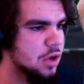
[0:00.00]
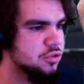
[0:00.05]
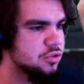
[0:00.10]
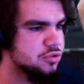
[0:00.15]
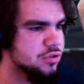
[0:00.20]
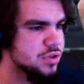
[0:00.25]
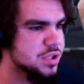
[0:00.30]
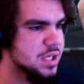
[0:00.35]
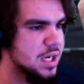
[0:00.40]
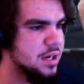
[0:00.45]
could
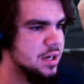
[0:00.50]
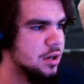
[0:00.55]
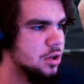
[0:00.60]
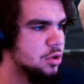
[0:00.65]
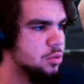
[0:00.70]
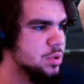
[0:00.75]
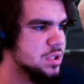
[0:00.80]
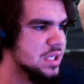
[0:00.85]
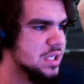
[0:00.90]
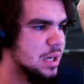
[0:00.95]
resign and
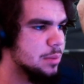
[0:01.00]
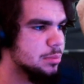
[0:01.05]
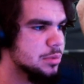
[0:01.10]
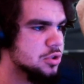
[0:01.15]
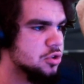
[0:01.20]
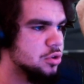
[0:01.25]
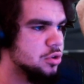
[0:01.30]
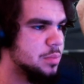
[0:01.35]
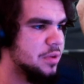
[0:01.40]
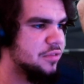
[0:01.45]
Luis
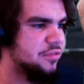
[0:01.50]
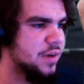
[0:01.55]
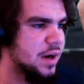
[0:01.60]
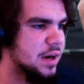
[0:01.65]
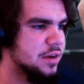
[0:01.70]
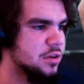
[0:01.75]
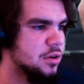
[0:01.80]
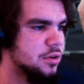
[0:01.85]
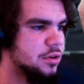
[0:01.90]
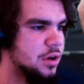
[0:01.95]
Campos could be
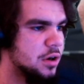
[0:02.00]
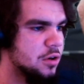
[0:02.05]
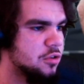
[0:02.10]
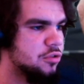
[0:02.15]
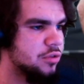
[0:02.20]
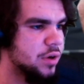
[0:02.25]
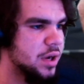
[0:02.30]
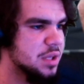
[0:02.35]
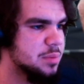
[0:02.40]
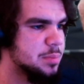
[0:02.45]
fired are not
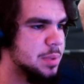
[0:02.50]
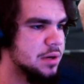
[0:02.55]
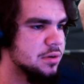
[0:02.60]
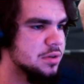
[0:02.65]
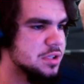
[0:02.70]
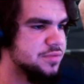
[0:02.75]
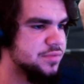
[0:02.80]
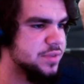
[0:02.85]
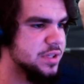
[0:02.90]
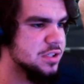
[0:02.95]
correct.
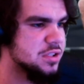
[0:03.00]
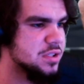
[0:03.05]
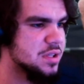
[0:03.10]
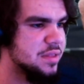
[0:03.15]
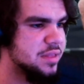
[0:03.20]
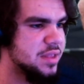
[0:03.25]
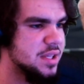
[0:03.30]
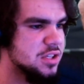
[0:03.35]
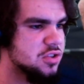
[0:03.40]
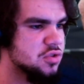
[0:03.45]
Paris views
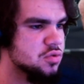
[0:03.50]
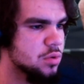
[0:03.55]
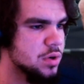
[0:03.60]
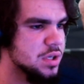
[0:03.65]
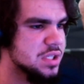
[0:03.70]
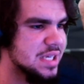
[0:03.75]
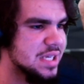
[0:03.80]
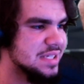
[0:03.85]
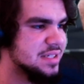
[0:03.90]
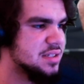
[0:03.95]
these
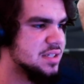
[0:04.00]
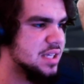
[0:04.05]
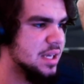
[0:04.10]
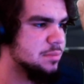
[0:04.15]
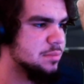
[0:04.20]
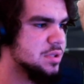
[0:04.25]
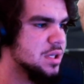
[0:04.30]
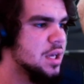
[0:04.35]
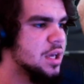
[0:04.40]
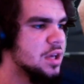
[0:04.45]
stories as
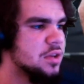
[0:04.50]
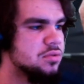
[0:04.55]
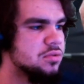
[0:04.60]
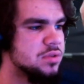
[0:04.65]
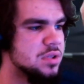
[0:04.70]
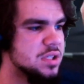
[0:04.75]
attempts to